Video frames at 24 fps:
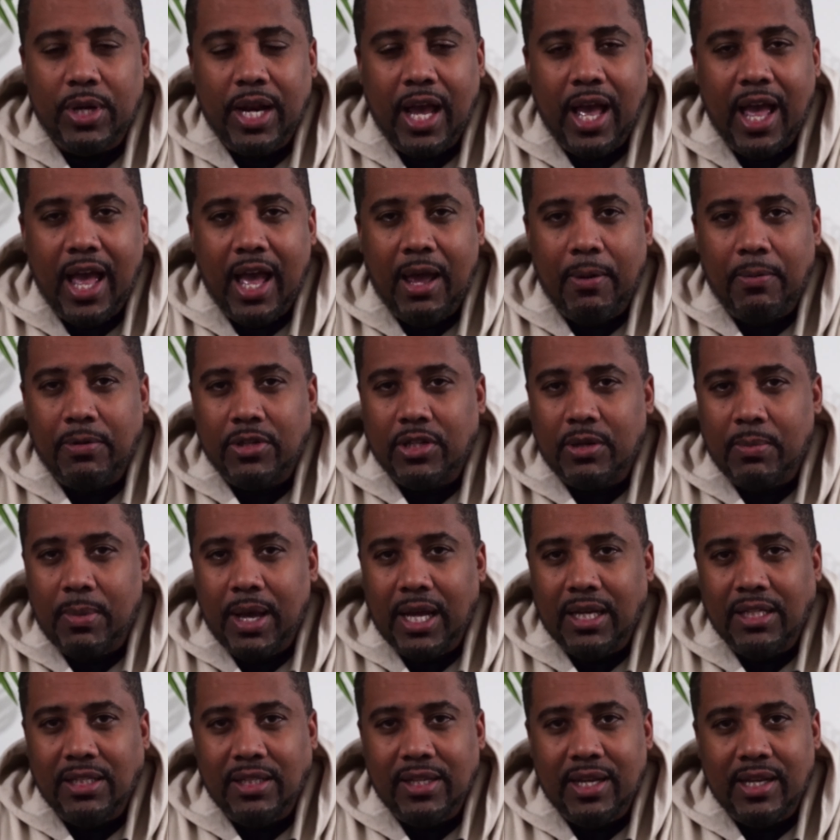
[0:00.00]
I had
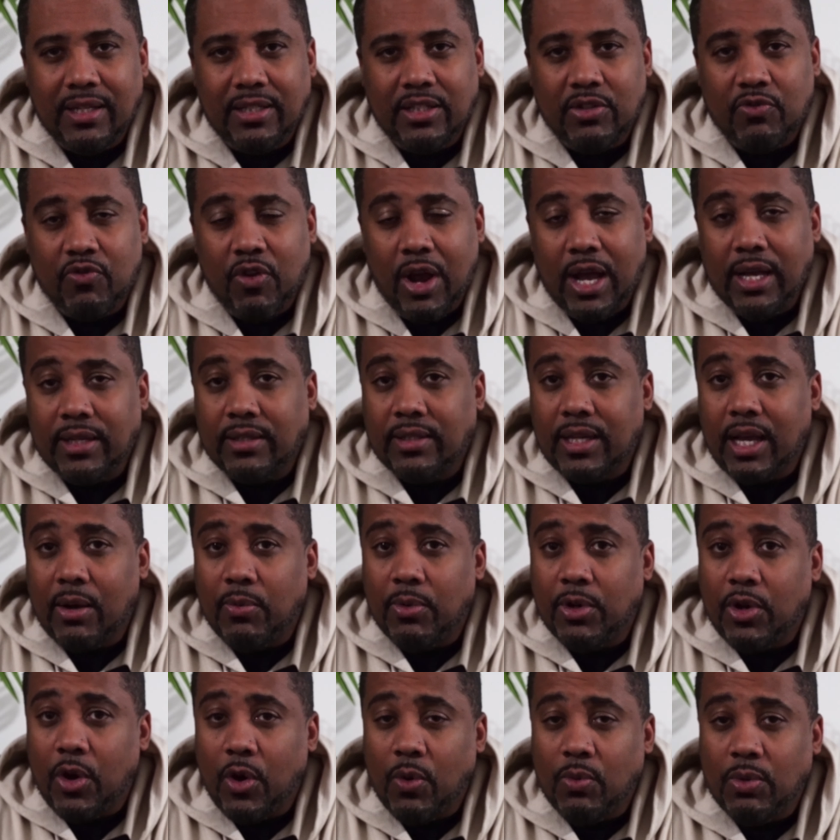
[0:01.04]
somebody dead to rights, I
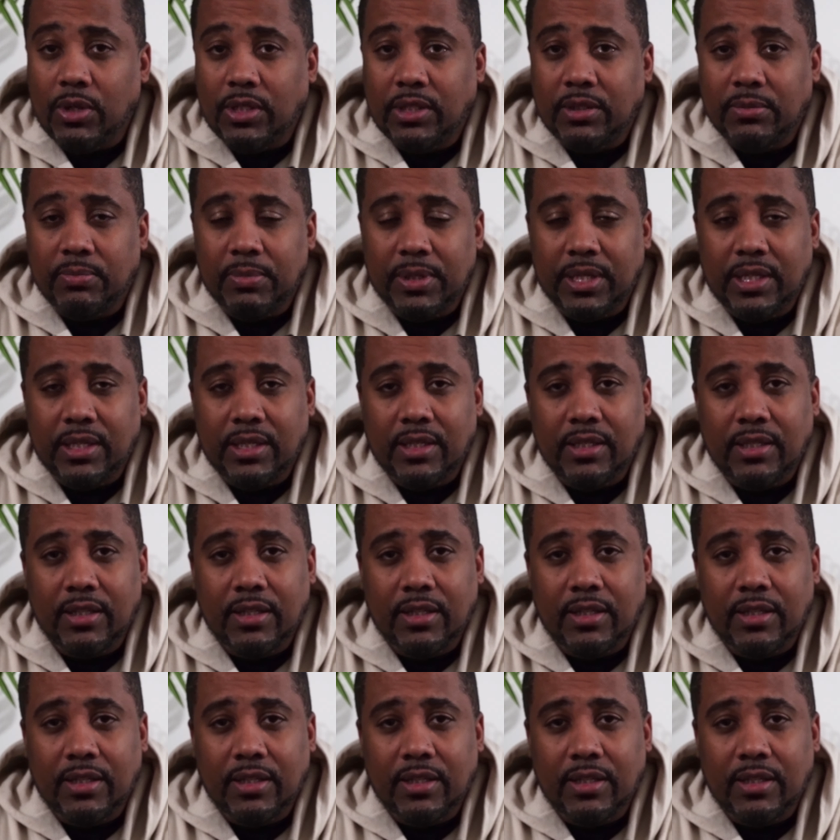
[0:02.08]
would always be